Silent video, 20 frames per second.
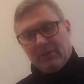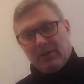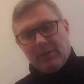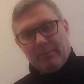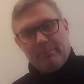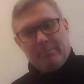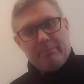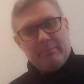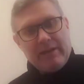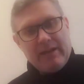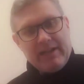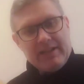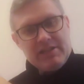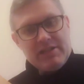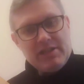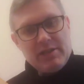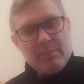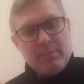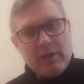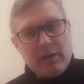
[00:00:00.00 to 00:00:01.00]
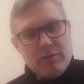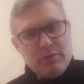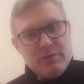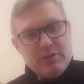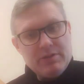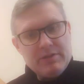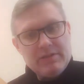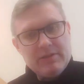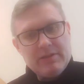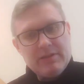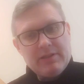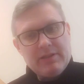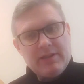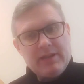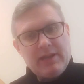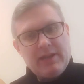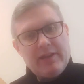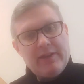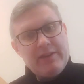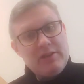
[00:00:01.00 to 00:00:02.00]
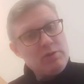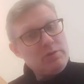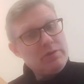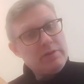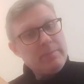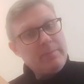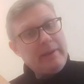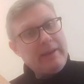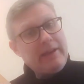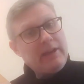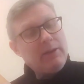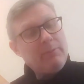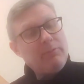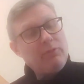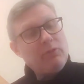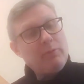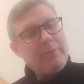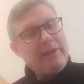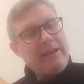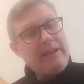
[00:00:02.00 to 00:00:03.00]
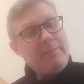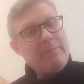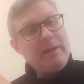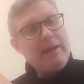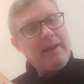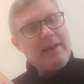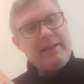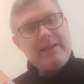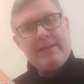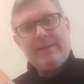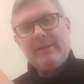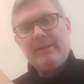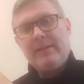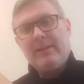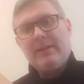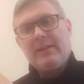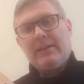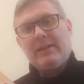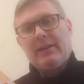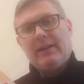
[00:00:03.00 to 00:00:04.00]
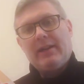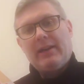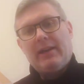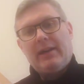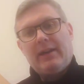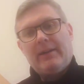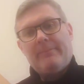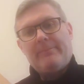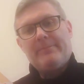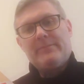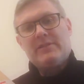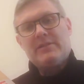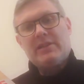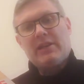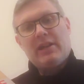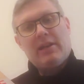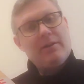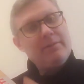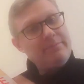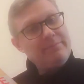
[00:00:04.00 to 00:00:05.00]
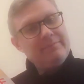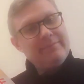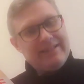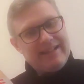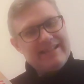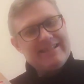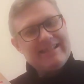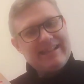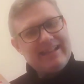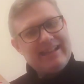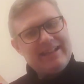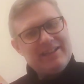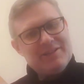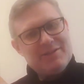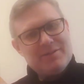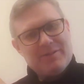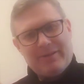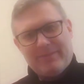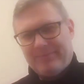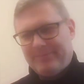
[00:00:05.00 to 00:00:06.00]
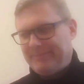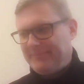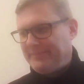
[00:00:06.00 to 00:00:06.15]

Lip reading: got a package in the post. This was a pickup from eBay, so let's get into it.